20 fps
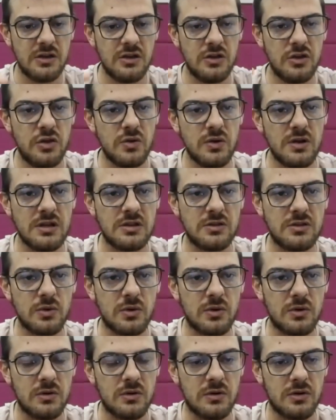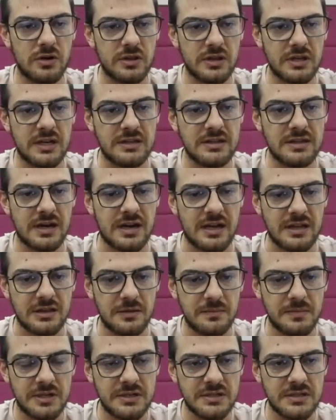you need to coordinate the
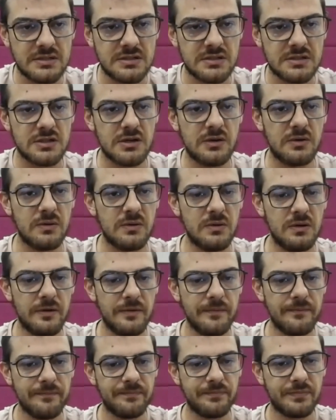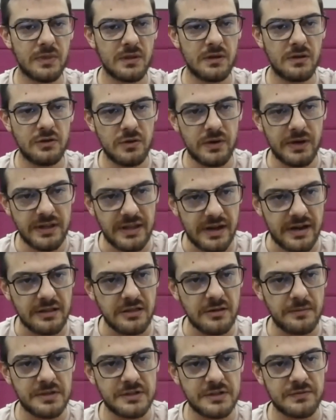randomness. So you get a
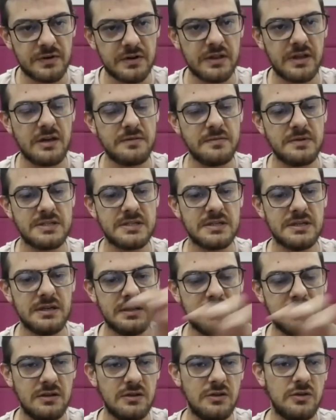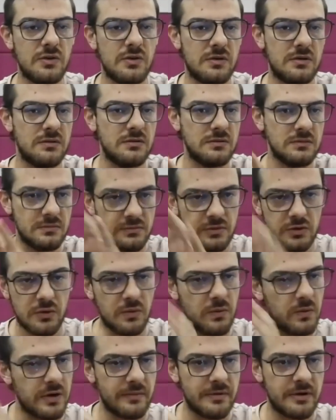randomness for the IVC, you do
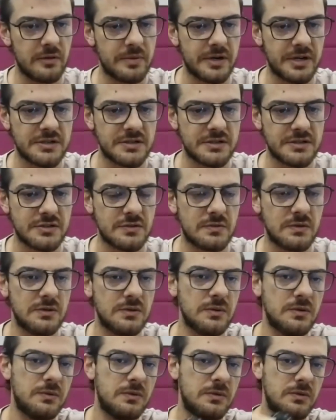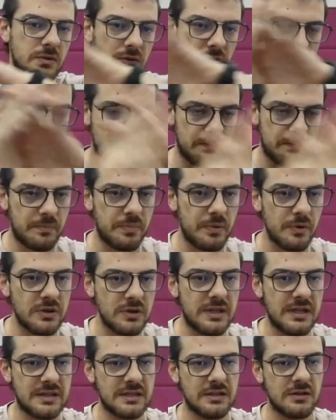whatever operations you want to do, you put
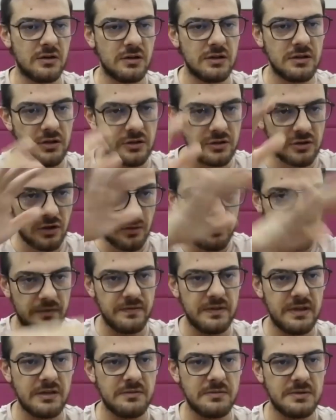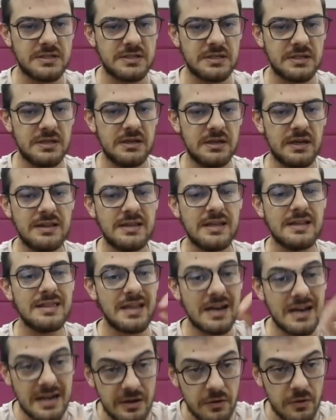that it on the top of the IVC, and then
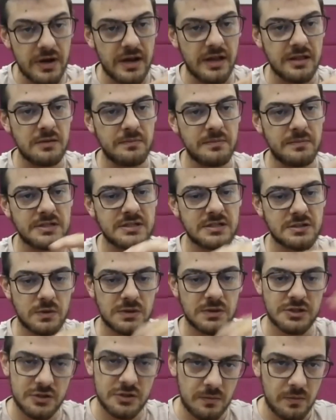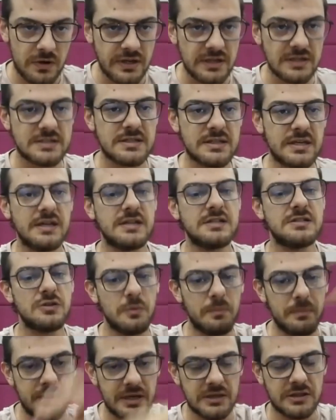the new randomness is what someone else takes to
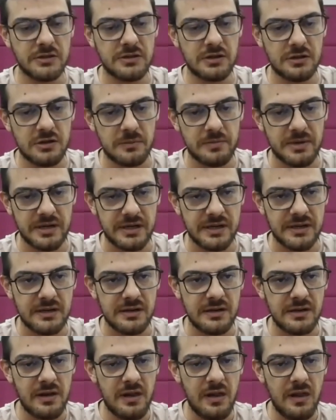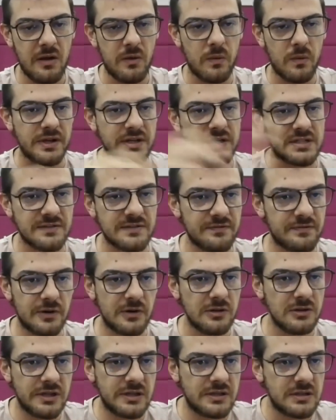build on the top again. Whereas in
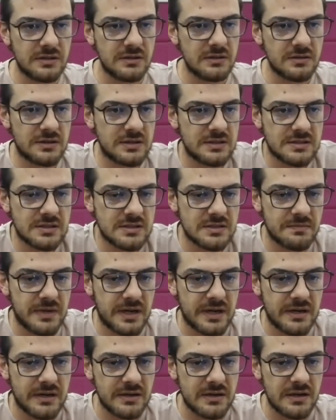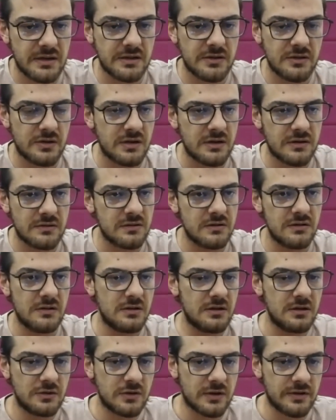folding, this doesn't matter. Like you can
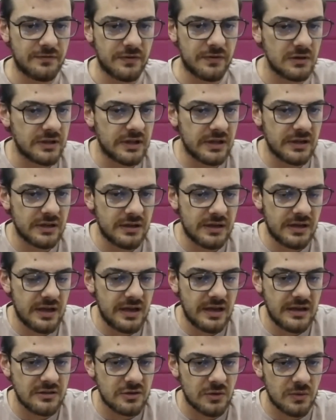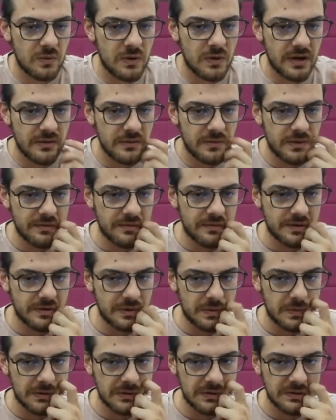you can fold into one whatever
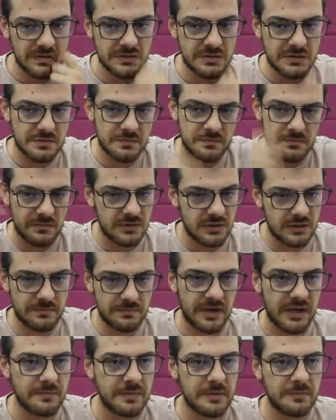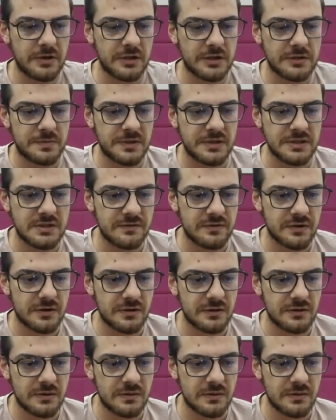you want. Just it might be more expensive or
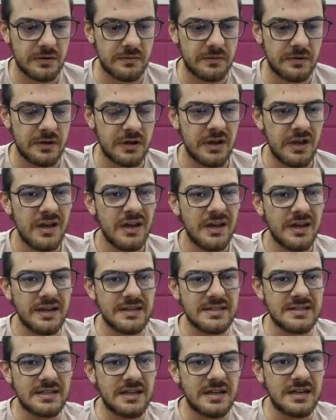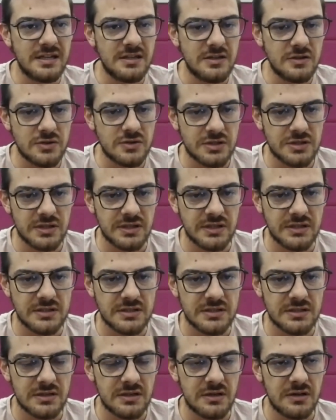not or whatever. Is there any use
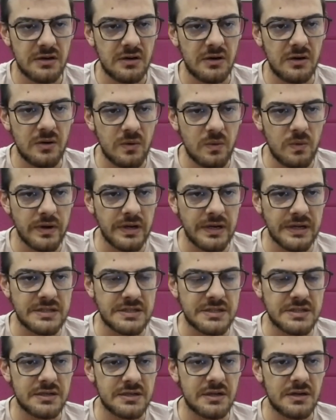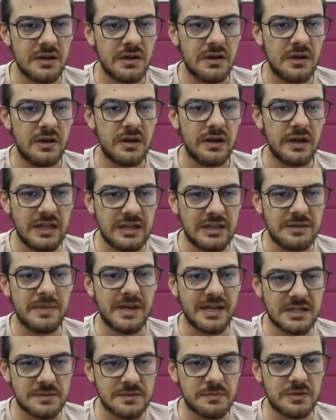case on which it
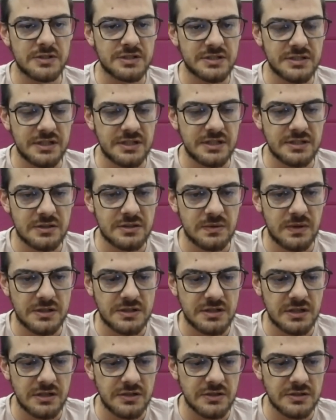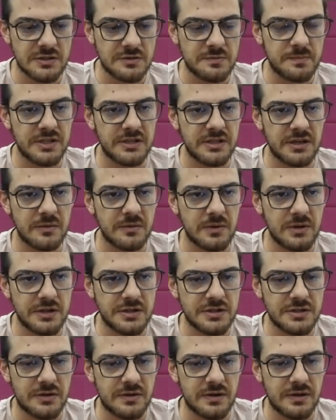makes more sense to actually use split
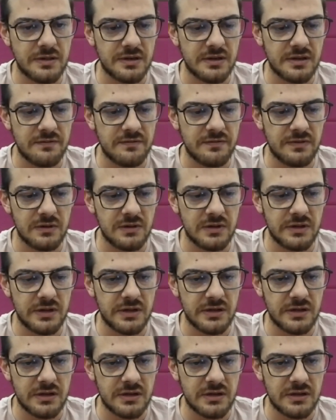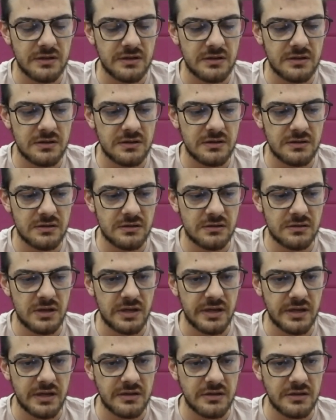accumulation rather than folding in
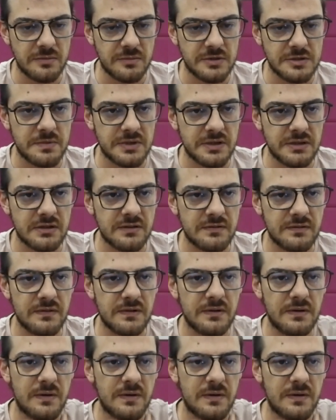like in your perspective?